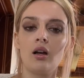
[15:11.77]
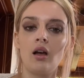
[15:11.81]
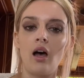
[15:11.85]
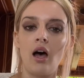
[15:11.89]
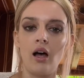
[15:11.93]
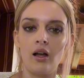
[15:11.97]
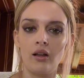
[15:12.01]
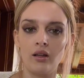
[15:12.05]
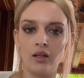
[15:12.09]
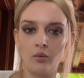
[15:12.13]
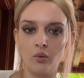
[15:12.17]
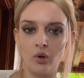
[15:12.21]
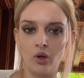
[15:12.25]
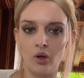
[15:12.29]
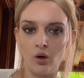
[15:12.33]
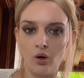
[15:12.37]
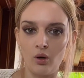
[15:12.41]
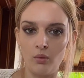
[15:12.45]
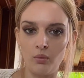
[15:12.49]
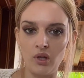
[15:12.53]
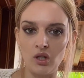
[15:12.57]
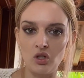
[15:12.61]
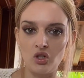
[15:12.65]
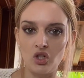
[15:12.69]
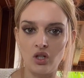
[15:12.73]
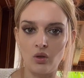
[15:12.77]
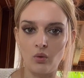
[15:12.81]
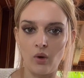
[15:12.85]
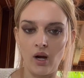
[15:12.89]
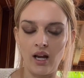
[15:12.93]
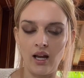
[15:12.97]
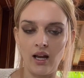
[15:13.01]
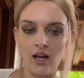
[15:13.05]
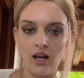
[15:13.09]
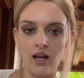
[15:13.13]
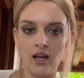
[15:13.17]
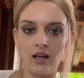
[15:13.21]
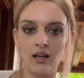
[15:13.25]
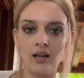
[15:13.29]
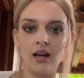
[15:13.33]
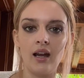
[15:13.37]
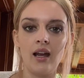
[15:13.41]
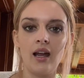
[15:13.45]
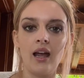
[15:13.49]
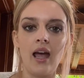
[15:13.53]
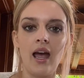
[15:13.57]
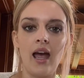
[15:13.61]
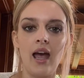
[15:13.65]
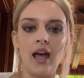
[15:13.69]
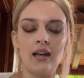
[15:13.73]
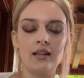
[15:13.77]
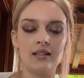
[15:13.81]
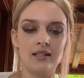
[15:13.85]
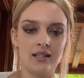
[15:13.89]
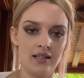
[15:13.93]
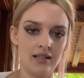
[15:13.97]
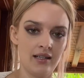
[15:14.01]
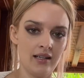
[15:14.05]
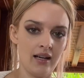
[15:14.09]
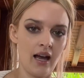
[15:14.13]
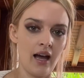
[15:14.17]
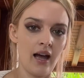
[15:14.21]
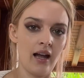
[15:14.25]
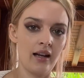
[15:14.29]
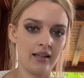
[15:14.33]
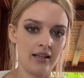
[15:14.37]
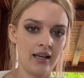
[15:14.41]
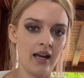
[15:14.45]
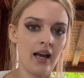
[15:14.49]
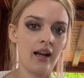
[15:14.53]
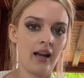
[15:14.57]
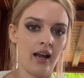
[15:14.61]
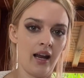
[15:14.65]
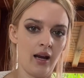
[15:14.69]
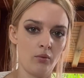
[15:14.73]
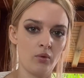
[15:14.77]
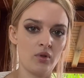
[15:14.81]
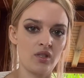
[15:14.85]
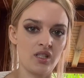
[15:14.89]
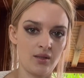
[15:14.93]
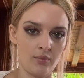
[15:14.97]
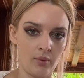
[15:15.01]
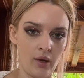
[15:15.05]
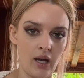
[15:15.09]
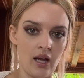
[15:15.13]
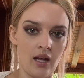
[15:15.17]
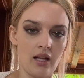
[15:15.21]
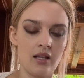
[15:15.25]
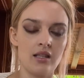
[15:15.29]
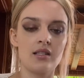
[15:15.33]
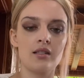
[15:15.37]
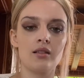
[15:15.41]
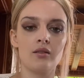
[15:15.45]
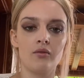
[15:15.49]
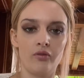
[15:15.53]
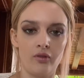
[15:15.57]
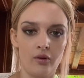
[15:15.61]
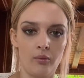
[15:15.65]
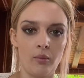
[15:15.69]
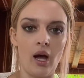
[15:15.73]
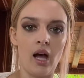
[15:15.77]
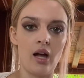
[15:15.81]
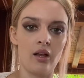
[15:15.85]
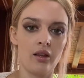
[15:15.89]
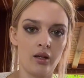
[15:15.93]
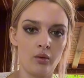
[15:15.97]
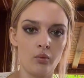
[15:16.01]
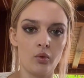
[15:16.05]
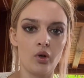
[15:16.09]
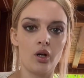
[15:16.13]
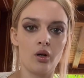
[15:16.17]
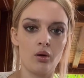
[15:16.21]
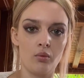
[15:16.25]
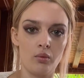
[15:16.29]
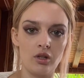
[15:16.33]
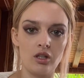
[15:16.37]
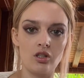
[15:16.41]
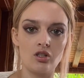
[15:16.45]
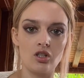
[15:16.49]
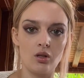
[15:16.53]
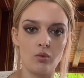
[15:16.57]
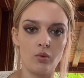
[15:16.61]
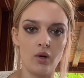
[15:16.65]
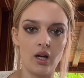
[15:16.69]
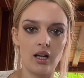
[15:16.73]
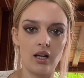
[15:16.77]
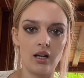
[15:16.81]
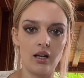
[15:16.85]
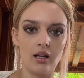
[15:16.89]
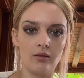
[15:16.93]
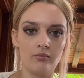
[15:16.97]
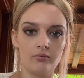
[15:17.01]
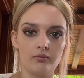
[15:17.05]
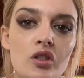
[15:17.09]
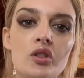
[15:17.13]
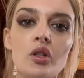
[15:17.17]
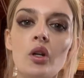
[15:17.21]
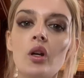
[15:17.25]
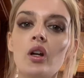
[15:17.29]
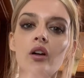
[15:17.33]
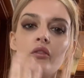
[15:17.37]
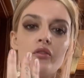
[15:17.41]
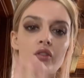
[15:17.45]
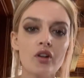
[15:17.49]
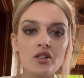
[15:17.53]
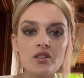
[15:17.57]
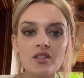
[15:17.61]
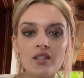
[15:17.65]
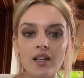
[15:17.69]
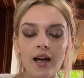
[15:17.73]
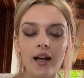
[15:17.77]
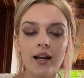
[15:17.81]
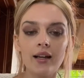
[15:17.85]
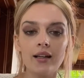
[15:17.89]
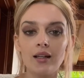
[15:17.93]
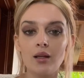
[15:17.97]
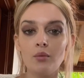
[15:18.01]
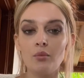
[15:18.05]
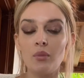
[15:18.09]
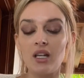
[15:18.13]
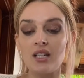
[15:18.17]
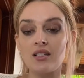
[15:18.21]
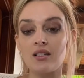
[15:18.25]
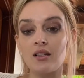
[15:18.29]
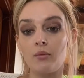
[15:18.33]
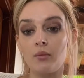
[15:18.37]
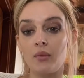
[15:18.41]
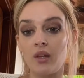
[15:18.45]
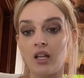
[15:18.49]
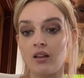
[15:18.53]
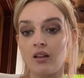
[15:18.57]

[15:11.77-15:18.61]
Hollywood OBGYN, and did not get a response from Hollywood OBGYN. So your first line can be something